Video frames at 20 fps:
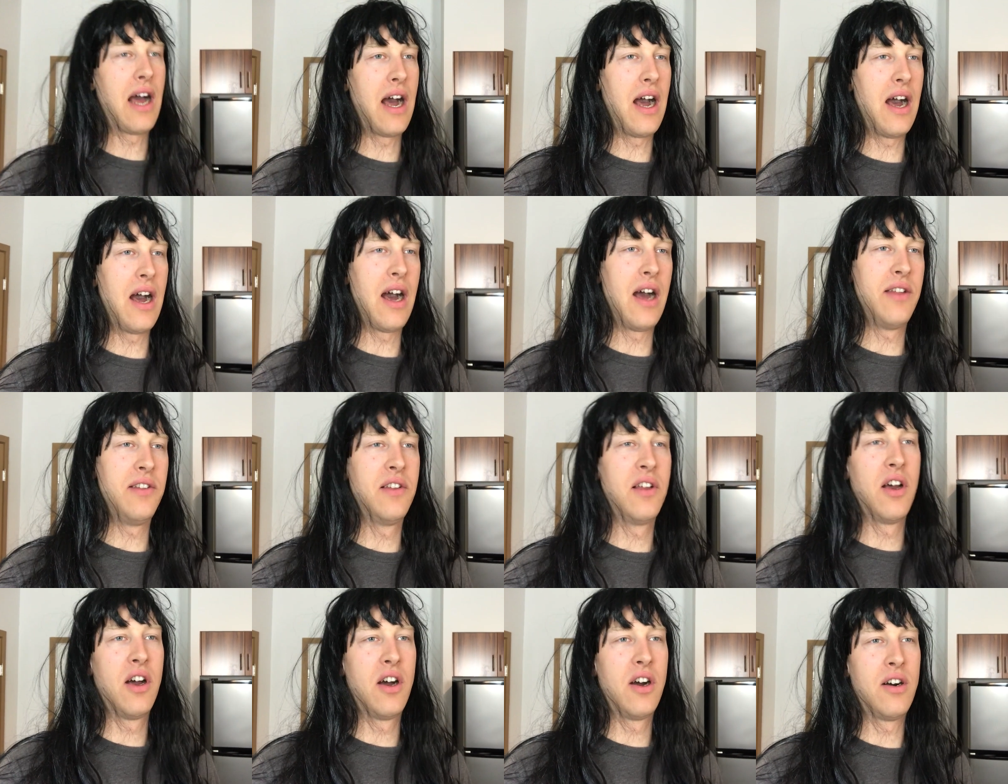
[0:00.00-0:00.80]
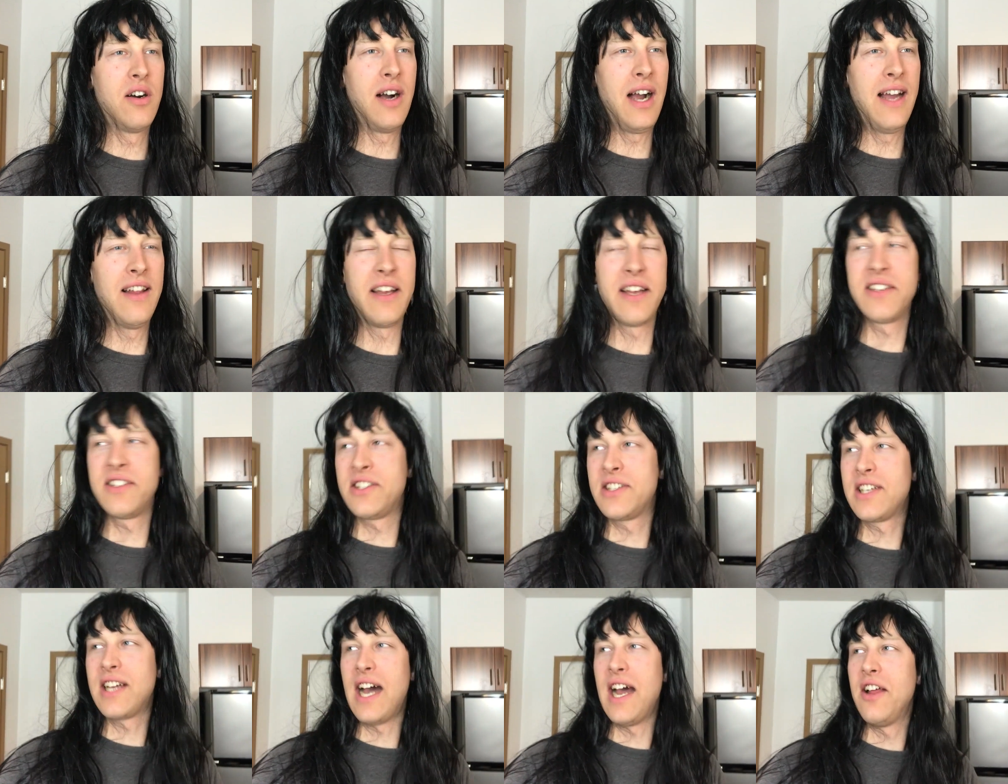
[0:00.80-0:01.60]
Oh no, I like
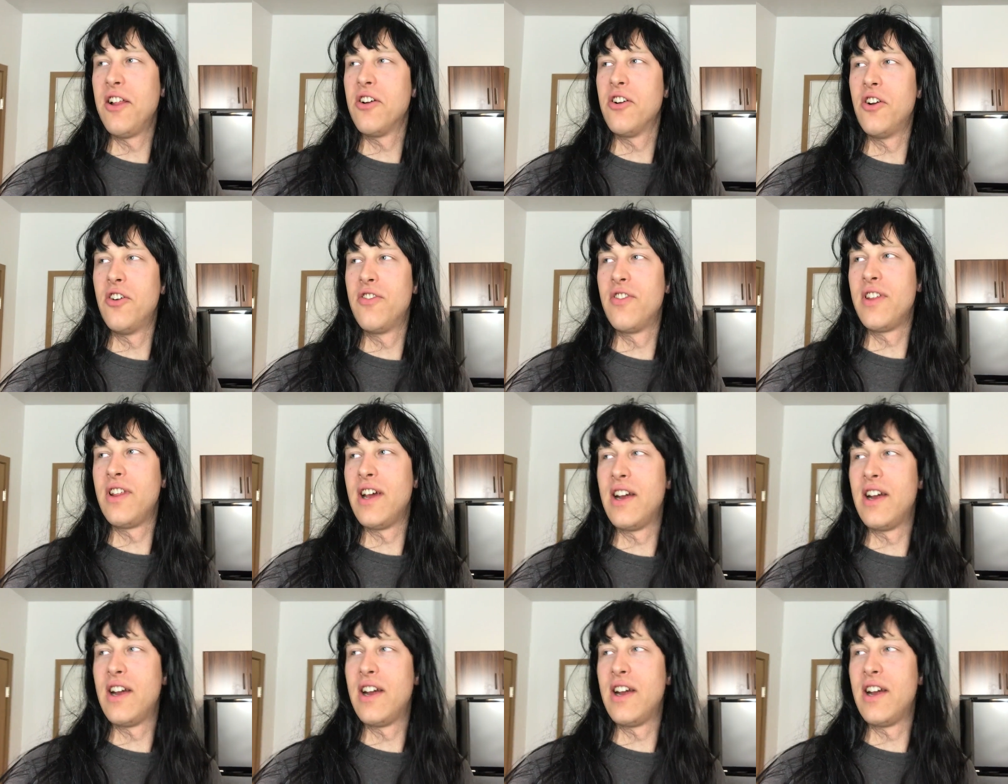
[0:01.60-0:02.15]
Skylar over